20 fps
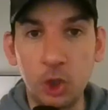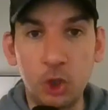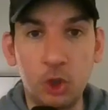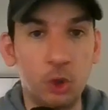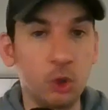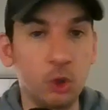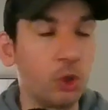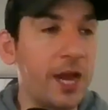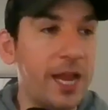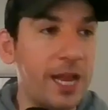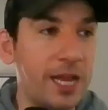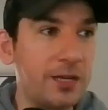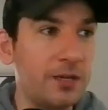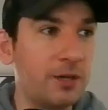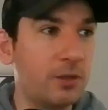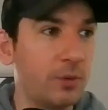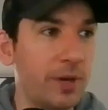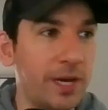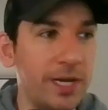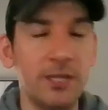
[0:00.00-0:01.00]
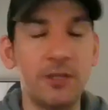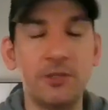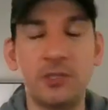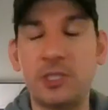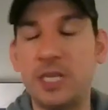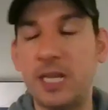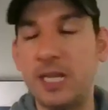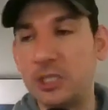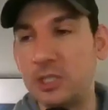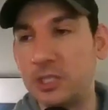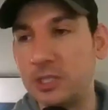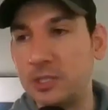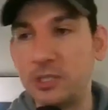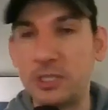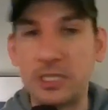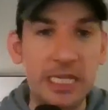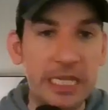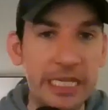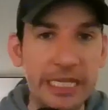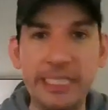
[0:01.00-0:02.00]
great radio
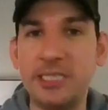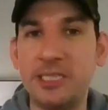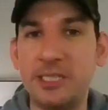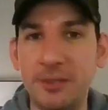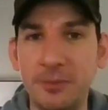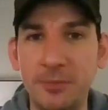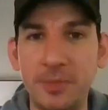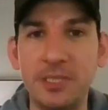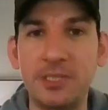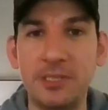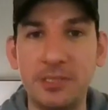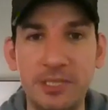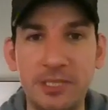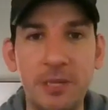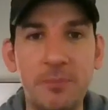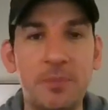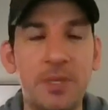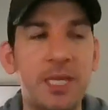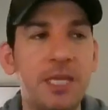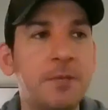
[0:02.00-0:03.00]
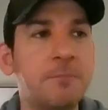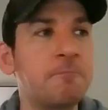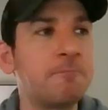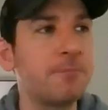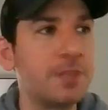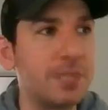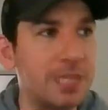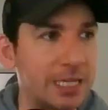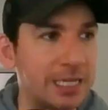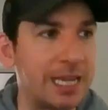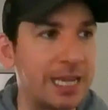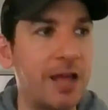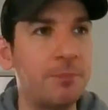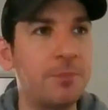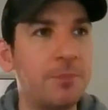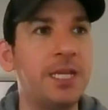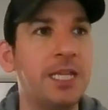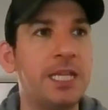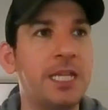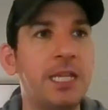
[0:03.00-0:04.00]
stations east of the Mississippi that allowed
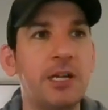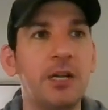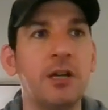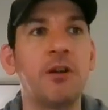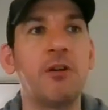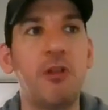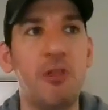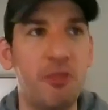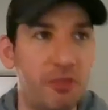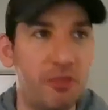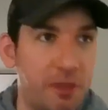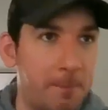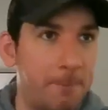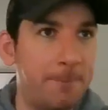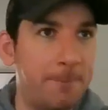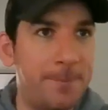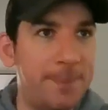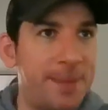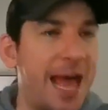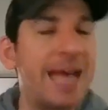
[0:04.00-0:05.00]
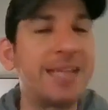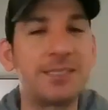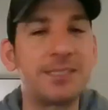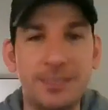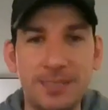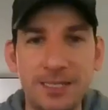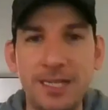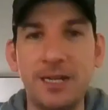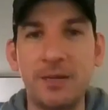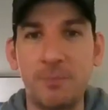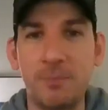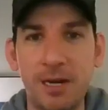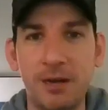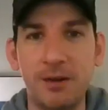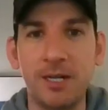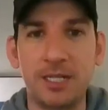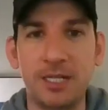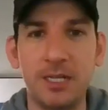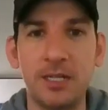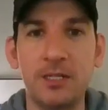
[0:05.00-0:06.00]
me to hear the best in
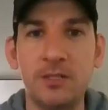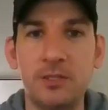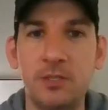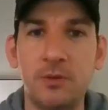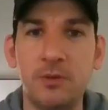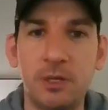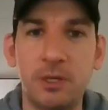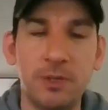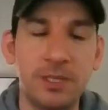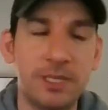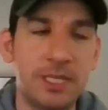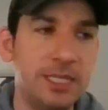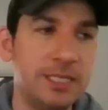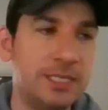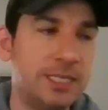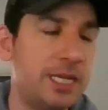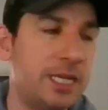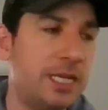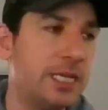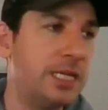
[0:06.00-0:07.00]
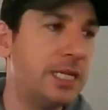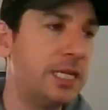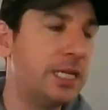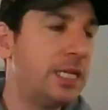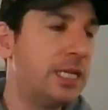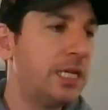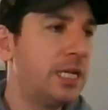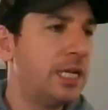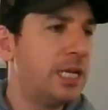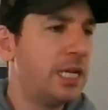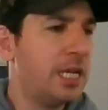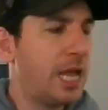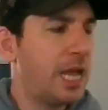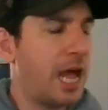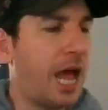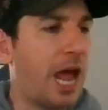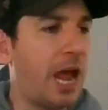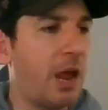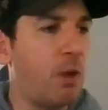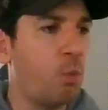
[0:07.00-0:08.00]
America doing what they did.
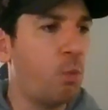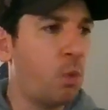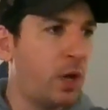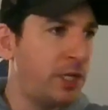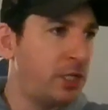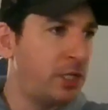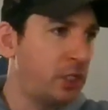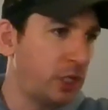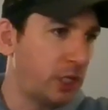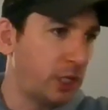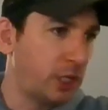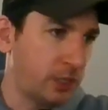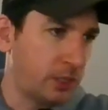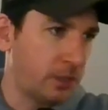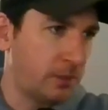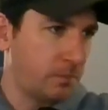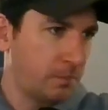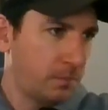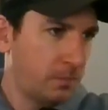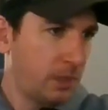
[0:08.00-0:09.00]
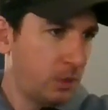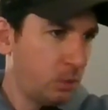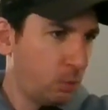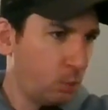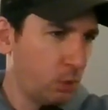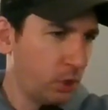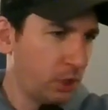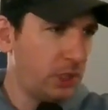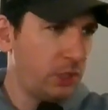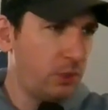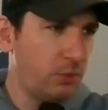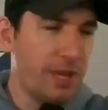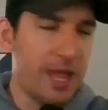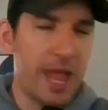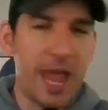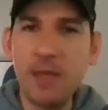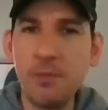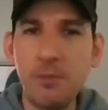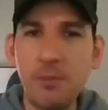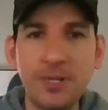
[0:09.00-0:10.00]
I wonder, were you
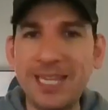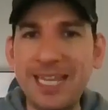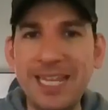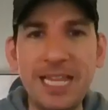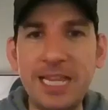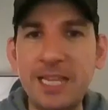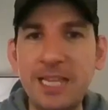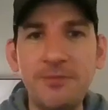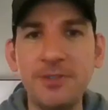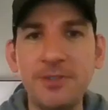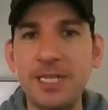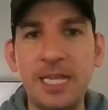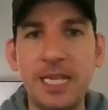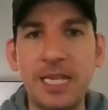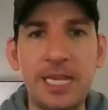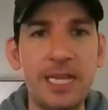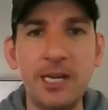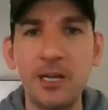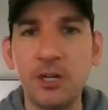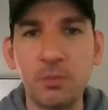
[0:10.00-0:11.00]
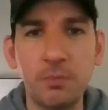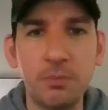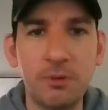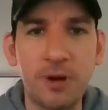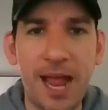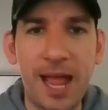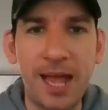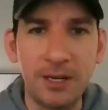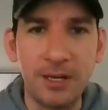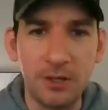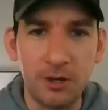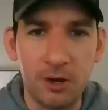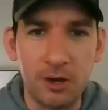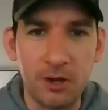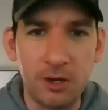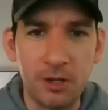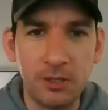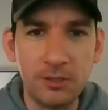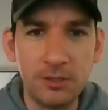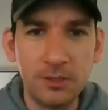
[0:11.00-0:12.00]
able to even hear Brad at
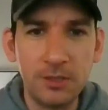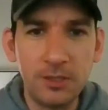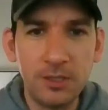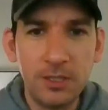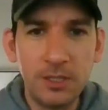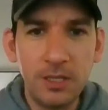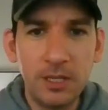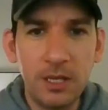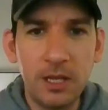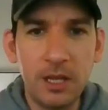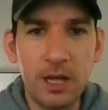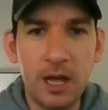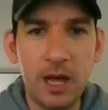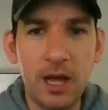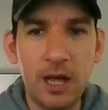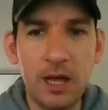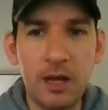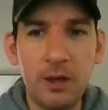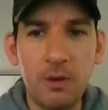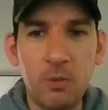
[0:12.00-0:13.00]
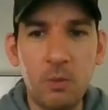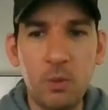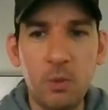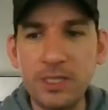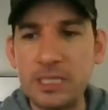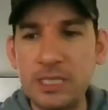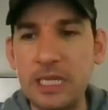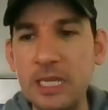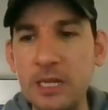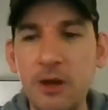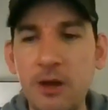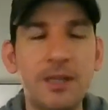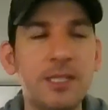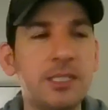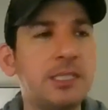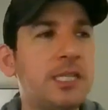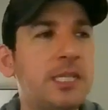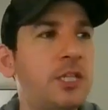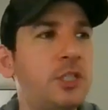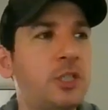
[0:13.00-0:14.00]
all? Was he on a
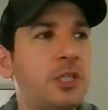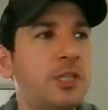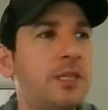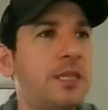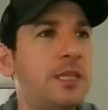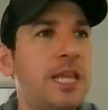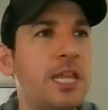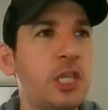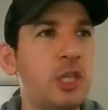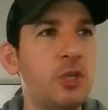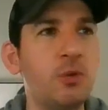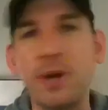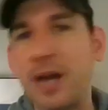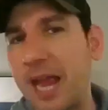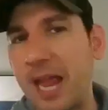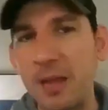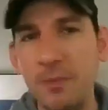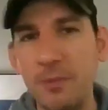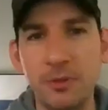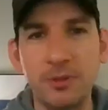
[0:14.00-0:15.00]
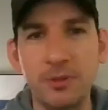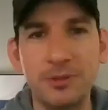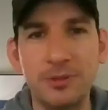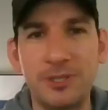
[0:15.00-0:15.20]
station that you were able